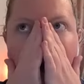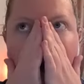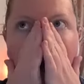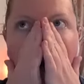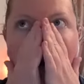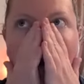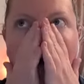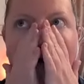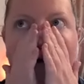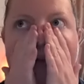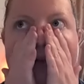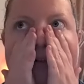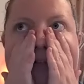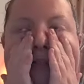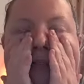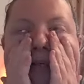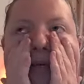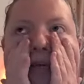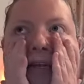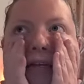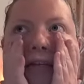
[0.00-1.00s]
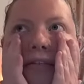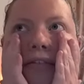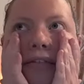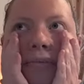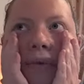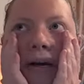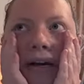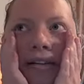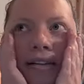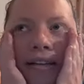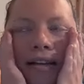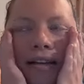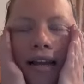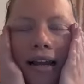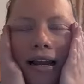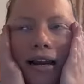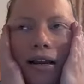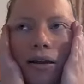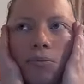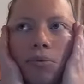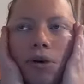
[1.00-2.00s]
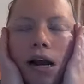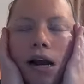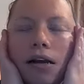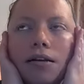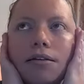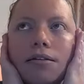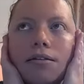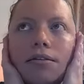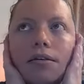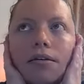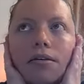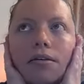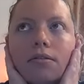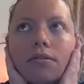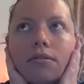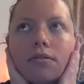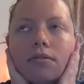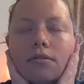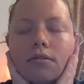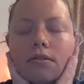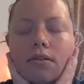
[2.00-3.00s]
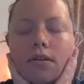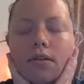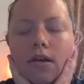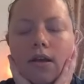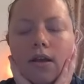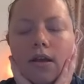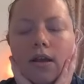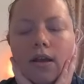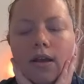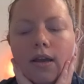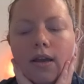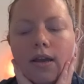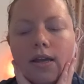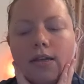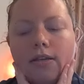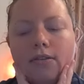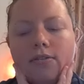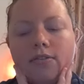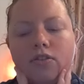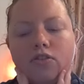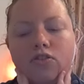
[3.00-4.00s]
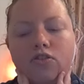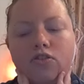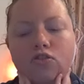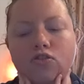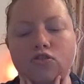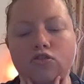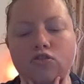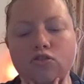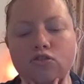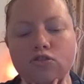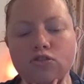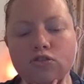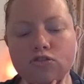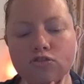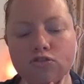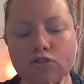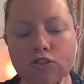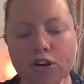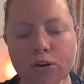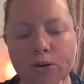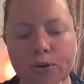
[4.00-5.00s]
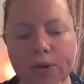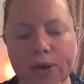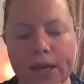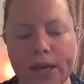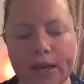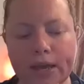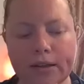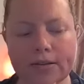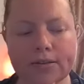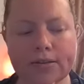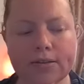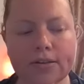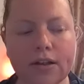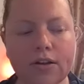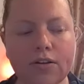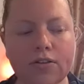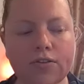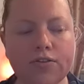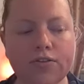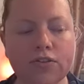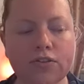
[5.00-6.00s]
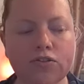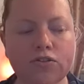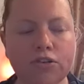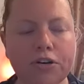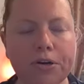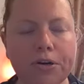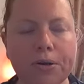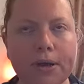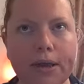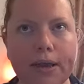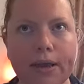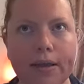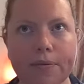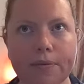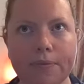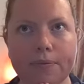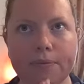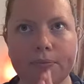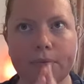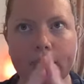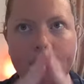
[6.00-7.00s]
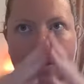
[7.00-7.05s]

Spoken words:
a lot in somatic healing practices, is stroking, self-stroking.